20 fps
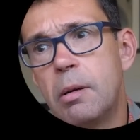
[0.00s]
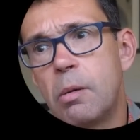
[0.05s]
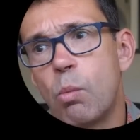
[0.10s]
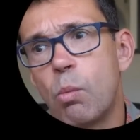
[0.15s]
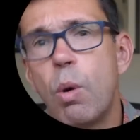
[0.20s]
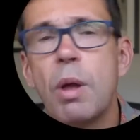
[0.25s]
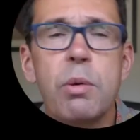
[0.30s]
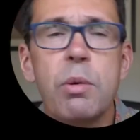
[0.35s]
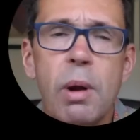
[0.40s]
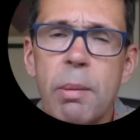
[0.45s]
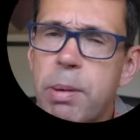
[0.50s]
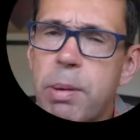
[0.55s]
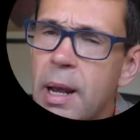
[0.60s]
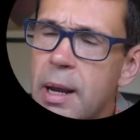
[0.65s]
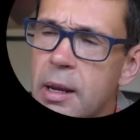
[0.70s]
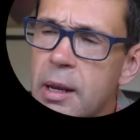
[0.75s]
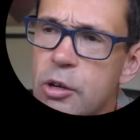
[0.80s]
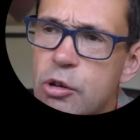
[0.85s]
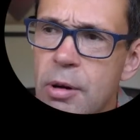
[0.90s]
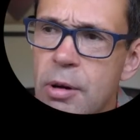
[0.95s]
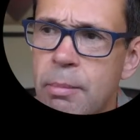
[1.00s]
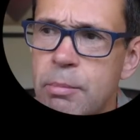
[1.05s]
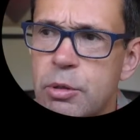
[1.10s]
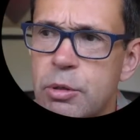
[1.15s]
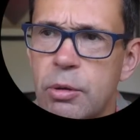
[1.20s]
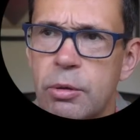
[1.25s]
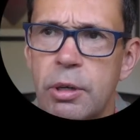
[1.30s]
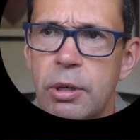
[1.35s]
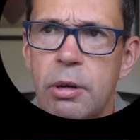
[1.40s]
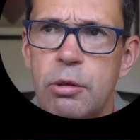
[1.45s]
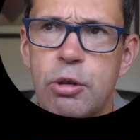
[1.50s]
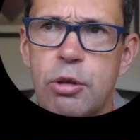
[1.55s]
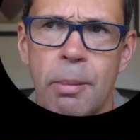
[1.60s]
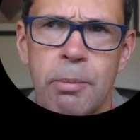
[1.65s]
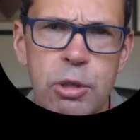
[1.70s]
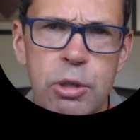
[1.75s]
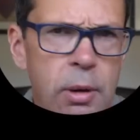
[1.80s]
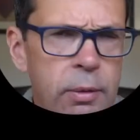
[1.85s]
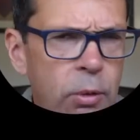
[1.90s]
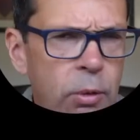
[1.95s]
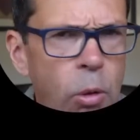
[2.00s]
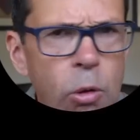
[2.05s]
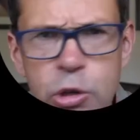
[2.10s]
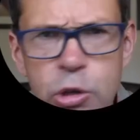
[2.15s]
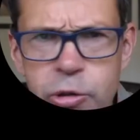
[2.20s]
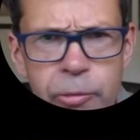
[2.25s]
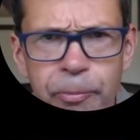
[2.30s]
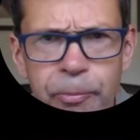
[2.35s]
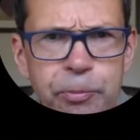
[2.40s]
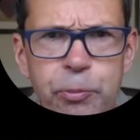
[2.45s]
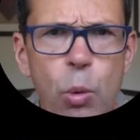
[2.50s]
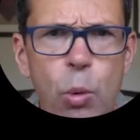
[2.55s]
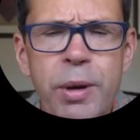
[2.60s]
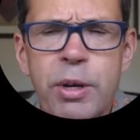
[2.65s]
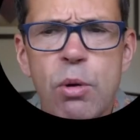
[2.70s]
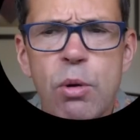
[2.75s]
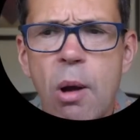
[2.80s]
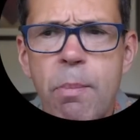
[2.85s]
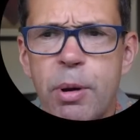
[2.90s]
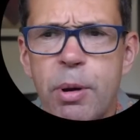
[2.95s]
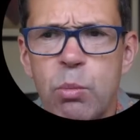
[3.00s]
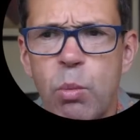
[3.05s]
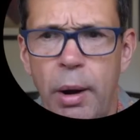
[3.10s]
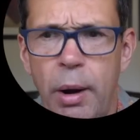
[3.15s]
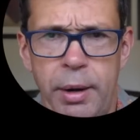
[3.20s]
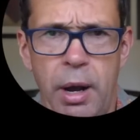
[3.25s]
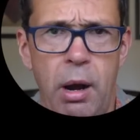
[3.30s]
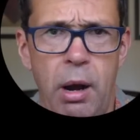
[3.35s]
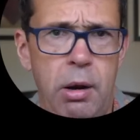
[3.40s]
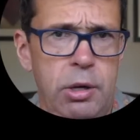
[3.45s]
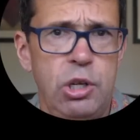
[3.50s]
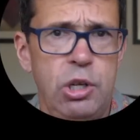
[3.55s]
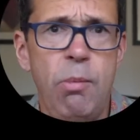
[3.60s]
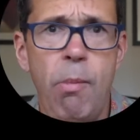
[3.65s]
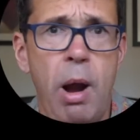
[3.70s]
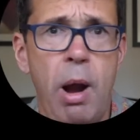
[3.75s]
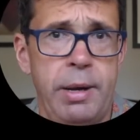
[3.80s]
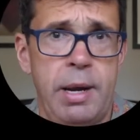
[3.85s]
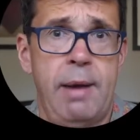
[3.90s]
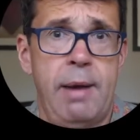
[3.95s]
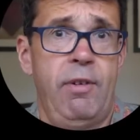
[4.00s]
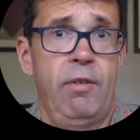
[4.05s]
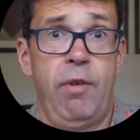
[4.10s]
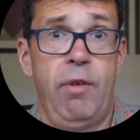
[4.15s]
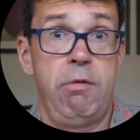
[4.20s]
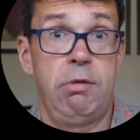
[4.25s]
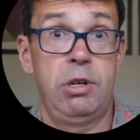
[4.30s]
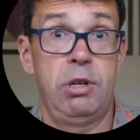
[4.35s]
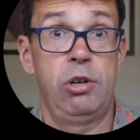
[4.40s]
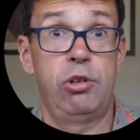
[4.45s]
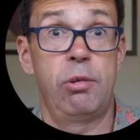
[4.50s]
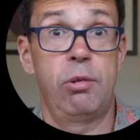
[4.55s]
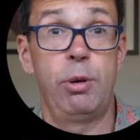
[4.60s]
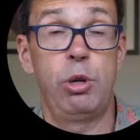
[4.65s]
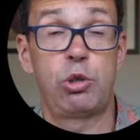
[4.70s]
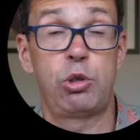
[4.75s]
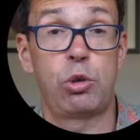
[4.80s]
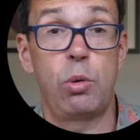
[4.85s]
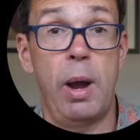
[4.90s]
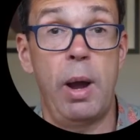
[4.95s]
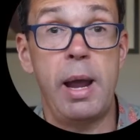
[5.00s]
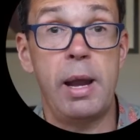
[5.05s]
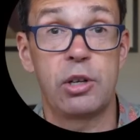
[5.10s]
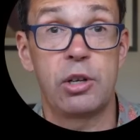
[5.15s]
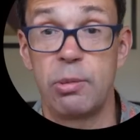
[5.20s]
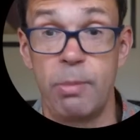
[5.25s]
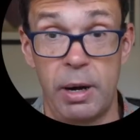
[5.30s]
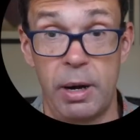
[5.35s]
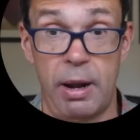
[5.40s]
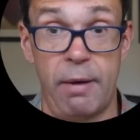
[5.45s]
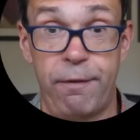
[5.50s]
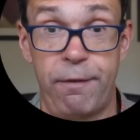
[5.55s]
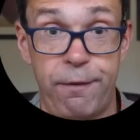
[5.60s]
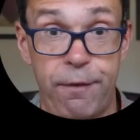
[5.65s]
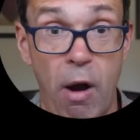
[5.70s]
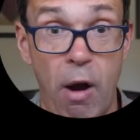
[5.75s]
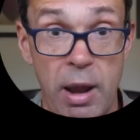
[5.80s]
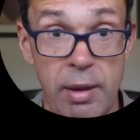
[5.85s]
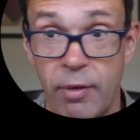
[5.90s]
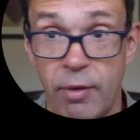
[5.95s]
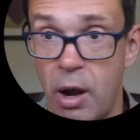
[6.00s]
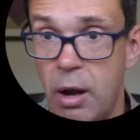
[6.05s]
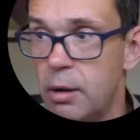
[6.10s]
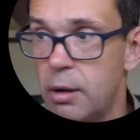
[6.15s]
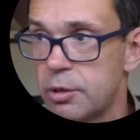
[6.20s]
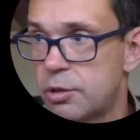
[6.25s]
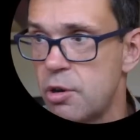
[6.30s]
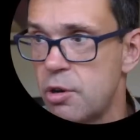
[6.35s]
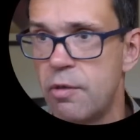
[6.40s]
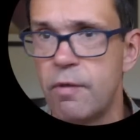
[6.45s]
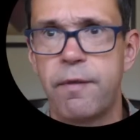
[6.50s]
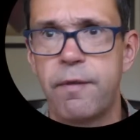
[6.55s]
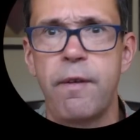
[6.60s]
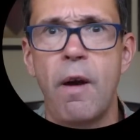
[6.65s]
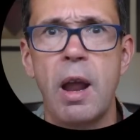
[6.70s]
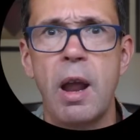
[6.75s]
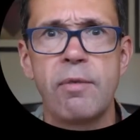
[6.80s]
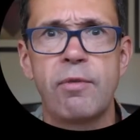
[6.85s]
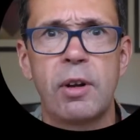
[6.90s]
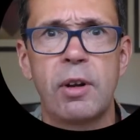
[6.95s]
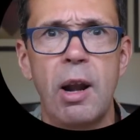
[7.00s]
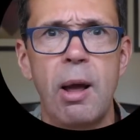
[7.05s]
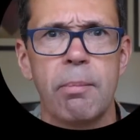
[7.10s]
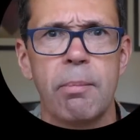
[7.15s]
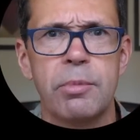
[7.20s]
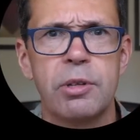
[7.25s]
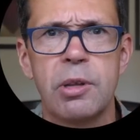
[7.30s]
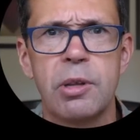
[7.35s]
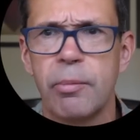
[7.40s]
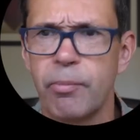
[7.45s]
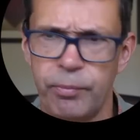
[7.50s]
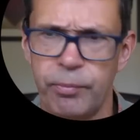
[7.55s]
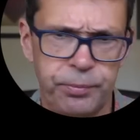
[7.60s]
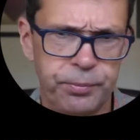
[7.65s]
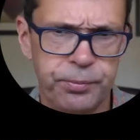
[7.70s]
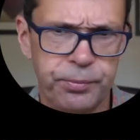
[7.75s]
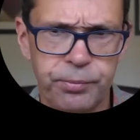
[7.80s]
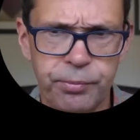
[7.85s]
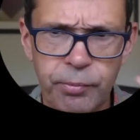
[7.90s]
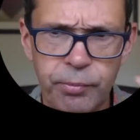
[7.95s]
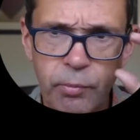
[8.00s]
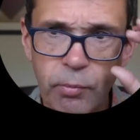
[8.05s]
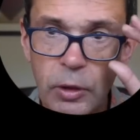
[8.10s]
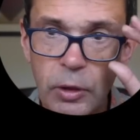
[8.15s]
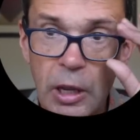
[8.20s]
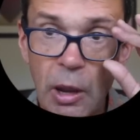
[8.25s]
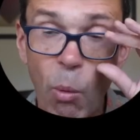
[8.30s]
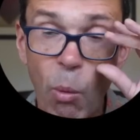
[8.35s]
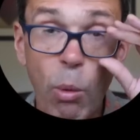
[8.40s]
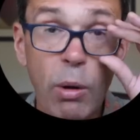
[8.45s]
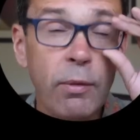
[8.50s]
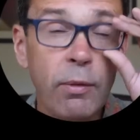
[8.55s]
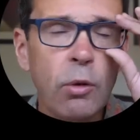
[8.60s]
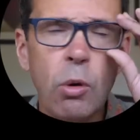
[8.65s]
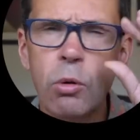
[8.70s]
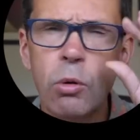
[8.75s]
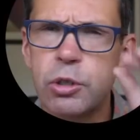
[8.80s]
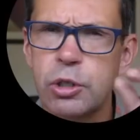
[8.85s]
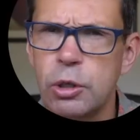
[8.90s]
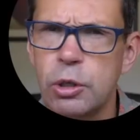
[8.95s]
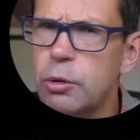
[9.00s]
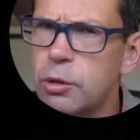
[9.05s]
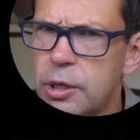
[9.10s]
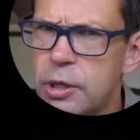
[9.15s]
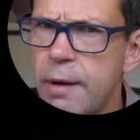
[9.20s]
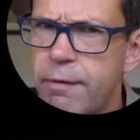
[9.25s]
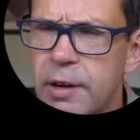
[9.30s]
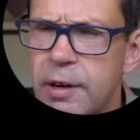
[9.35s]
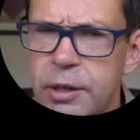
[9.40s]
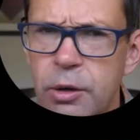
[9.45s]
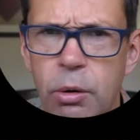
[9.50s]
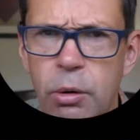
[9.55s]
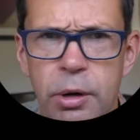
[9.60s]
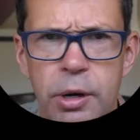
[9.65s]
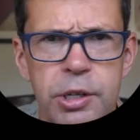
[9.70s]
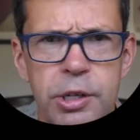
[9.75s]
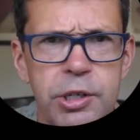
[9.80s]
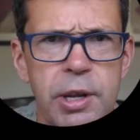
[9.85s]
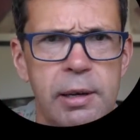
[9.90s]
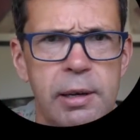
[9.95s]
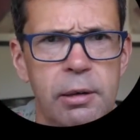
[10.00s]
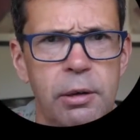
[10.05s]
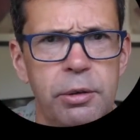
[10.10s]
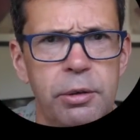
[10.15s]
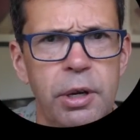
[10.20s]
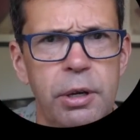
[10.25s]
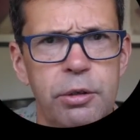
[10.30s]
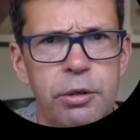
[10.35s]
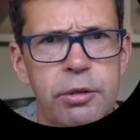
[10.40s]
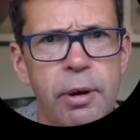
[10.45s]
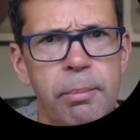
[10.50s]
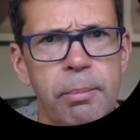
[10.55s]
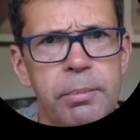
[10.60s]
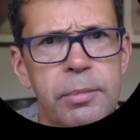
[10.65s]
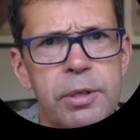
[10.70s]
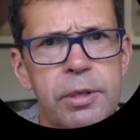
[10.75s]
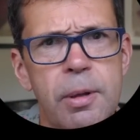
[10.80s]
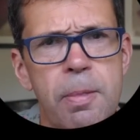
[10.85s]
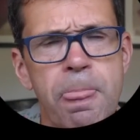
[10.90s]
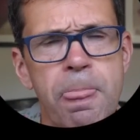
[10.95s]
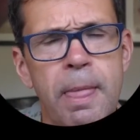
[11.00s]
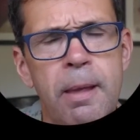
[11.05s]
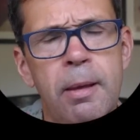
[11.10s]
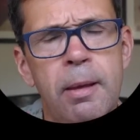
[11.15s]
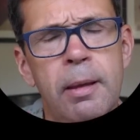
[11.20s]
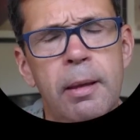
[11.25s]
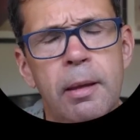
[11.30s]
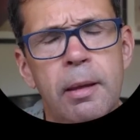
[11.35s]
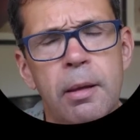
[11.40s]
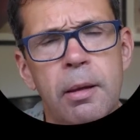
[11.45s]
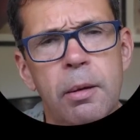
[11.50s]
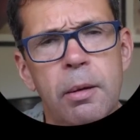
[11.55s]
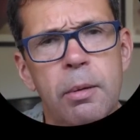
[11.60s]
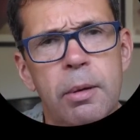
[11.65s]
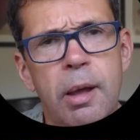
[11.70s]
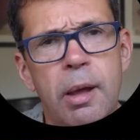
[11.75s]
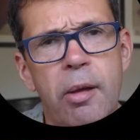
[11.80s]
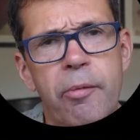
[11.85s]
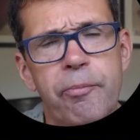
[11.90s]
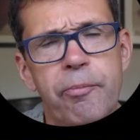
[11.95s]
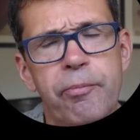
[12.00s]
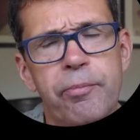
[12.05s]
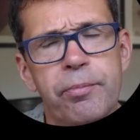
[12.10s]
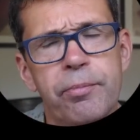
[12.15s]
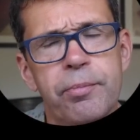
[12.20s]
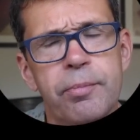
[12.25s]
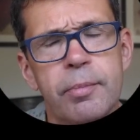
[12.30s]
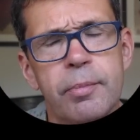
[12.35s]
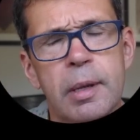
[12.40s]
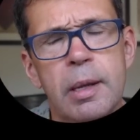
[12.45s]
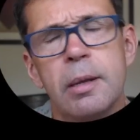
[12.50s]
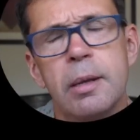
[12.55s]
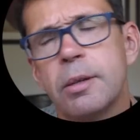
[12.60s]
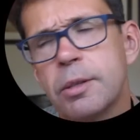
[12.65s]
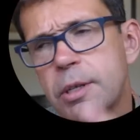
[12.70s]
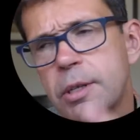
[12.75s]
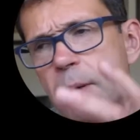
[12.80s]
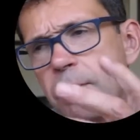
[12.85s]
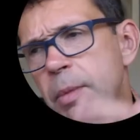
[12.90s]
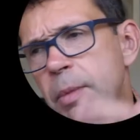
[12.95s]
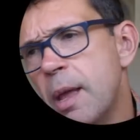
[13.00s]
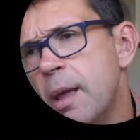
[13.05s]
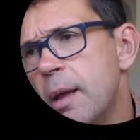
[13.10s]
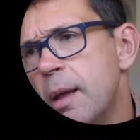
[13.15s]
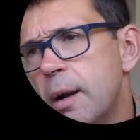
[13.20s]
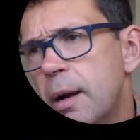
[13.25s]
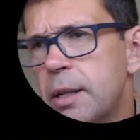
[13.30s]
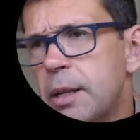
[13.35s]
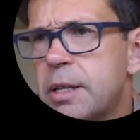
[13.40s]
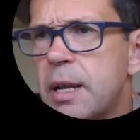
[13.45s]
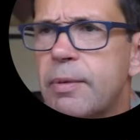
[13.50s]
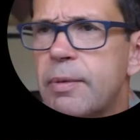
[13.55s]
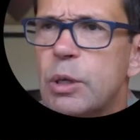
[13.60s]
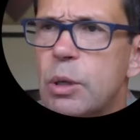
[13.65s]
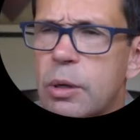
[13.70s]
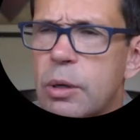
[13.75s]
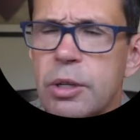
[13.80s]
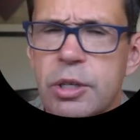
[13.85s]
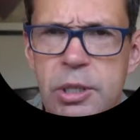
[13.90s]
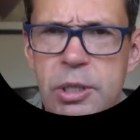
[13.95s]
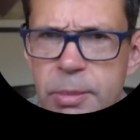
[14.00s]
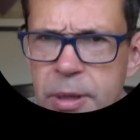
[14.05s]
we're playing in trumps or no trumps. So of course, when you open 1 heart, you might have a very distributional hand. You might have 5 hearts and 5 clubs. Well, of course, you're definitely not going to settle on no trumps. Okay, so let's have a look at some